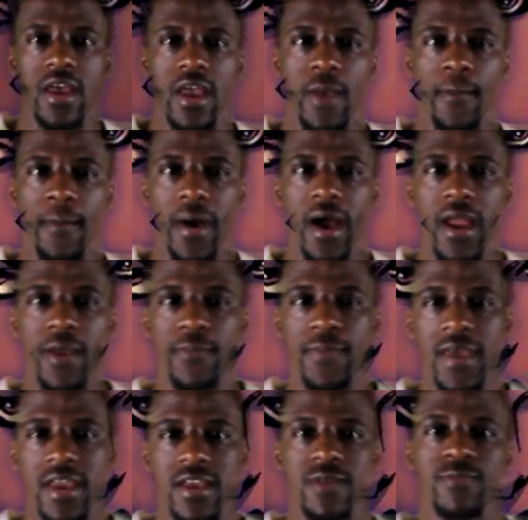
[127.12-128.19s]
In my
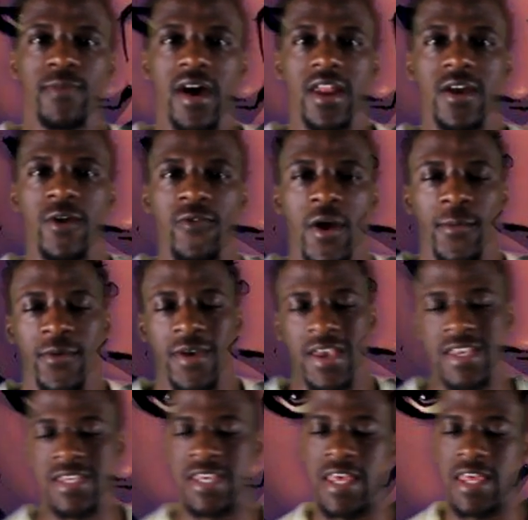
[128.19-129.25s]
opinion, Monica Rambeau
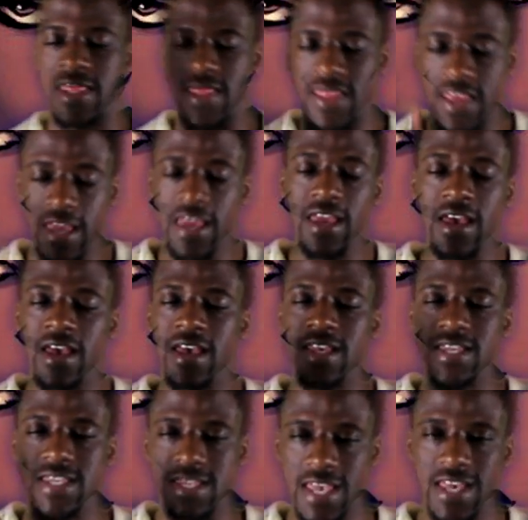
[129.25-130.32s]
is the
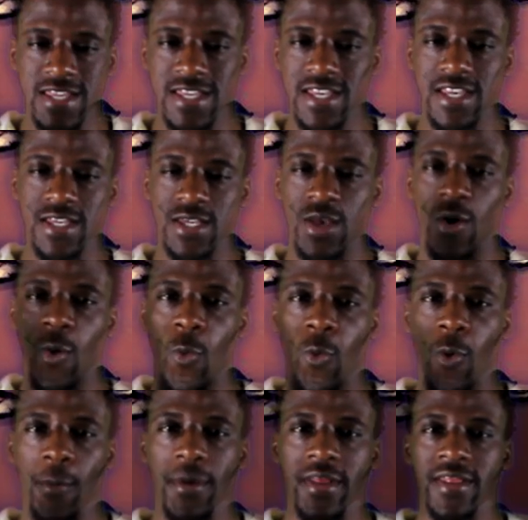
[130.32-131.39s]
sexiest
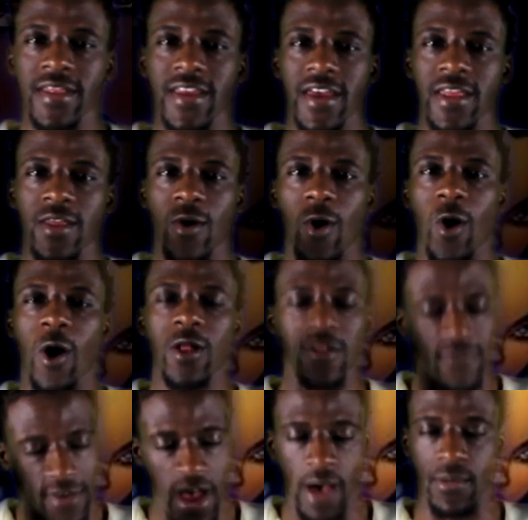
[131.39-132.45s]
woman in all
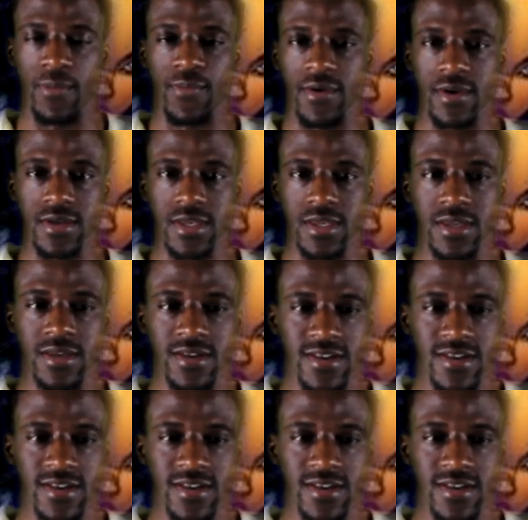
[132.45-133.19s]
of comic books.